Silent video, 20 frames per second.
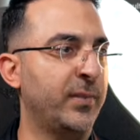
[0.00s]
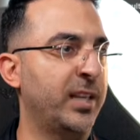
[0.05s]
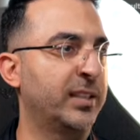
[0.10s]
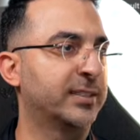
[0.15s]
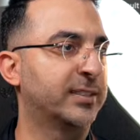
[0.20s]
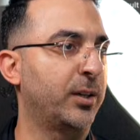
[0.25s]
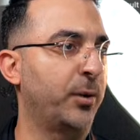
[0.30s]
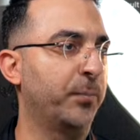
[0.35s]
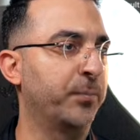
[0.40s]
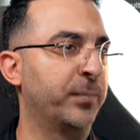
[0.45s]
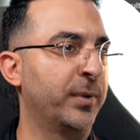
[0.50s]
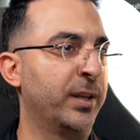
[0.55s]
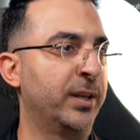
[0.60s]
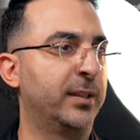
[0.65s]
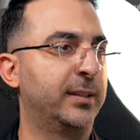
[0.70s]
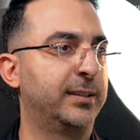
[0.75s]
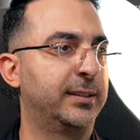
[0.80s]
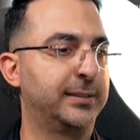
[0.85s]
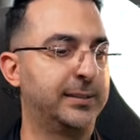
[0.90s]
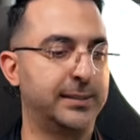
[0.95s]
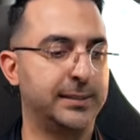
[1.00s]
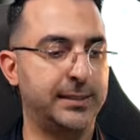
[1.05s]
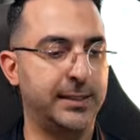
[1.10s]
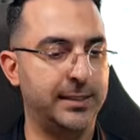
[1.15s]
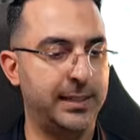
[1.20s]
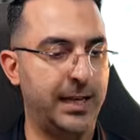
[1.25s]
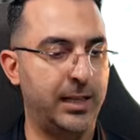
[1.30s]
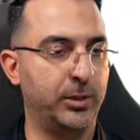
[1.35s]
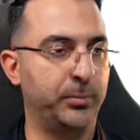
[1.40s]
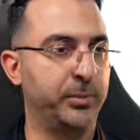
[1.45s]
So this is the
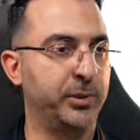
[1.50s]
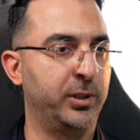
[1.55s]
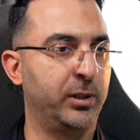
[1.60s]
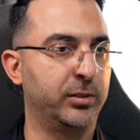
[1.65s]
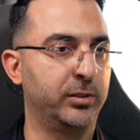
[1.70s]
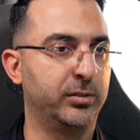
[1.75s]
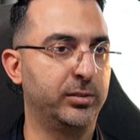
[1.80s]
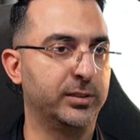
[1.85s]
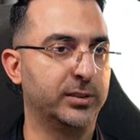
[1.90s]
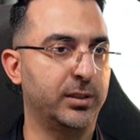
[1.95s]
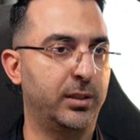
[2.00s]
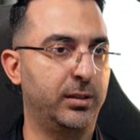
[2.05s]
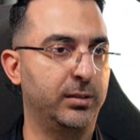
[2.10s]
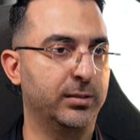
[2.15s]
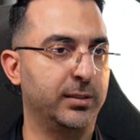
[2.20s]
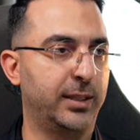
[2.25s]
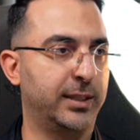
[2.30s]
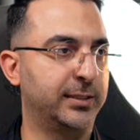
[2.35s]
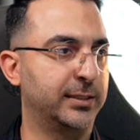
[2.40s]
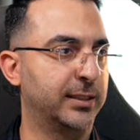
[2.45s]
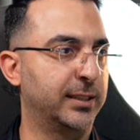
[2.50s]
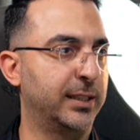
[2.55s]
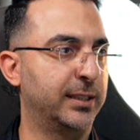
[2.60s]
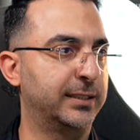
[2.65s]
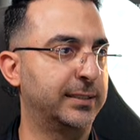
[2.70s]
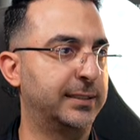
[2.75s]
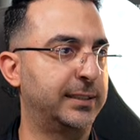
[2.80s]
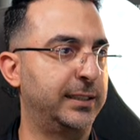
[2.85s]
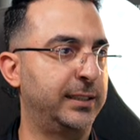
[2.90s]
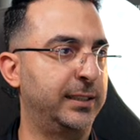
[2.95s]
Nano Banana result. As you can
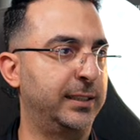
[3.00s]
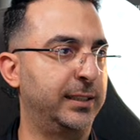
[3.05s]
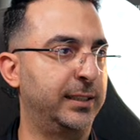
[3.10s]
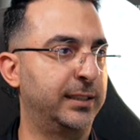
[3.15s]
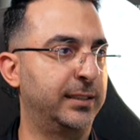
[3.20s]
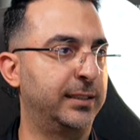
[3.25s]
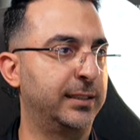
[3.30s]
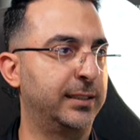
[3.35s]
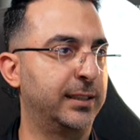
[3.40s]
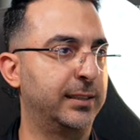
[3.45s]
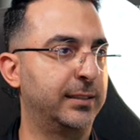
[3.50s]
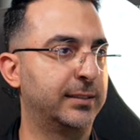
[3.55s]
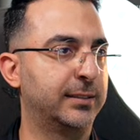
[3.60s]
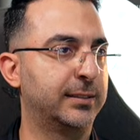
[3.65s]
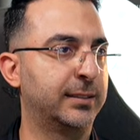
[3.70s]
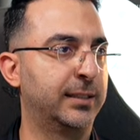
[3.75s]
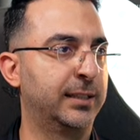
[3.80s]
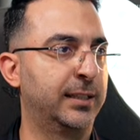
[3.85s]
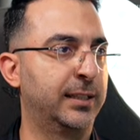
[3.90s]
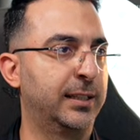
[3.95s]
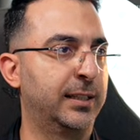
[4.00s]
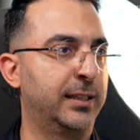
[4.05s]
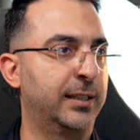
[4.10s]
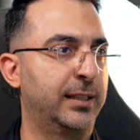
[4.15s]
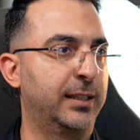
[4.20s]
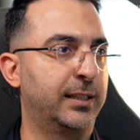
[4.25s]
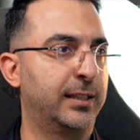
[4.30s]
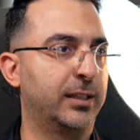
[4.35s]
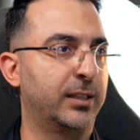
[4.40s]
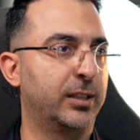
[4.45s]
see, it didn't
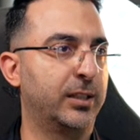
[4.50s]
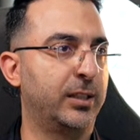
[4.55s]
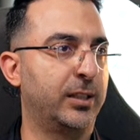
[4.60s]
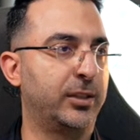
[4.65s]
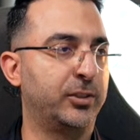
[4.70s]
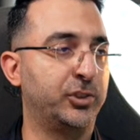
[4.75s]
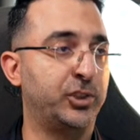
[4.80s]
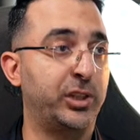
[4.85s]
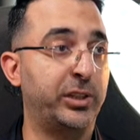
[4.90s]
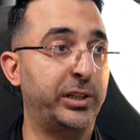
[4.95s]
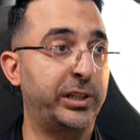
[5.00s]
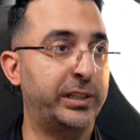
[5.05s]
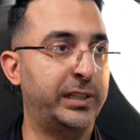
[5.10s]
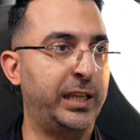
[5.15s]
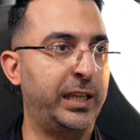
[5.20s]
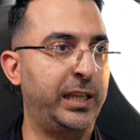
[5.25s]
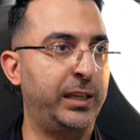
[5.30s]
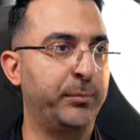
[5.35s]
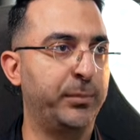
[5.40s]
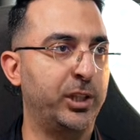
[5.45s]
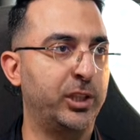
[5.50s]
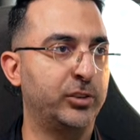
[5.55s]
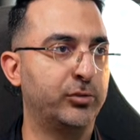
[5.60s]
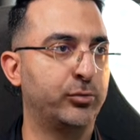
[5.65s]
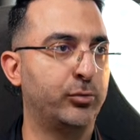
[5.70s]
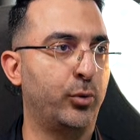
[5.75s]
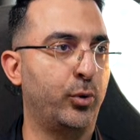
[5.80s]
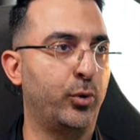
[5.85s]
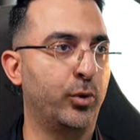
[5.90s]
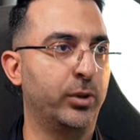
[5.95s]
uh, generate the image
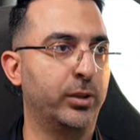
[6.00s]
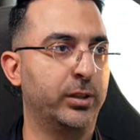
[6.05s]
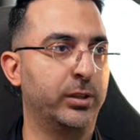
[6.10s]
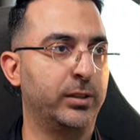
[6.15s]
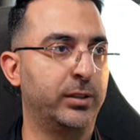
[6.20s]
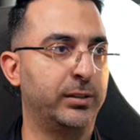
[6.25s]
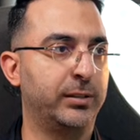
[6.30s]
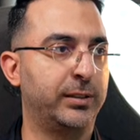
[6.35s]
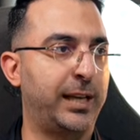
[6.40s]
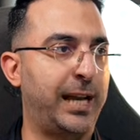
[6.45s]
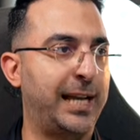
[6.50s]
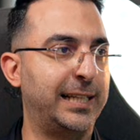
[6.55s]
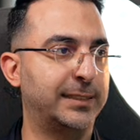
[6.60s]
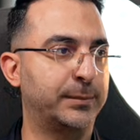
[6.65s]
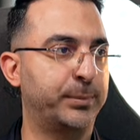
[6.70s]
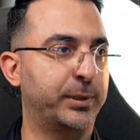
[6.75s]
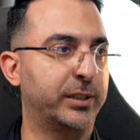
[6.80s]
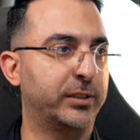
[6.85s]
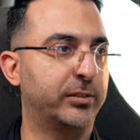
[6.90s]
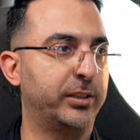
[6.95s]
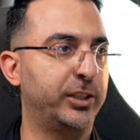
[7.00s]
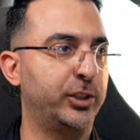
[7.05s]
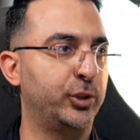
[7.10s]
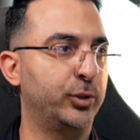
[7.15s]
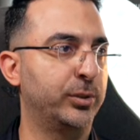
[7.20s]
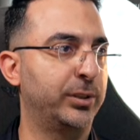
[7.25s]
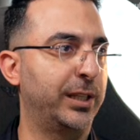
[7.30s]
for the aspect ratio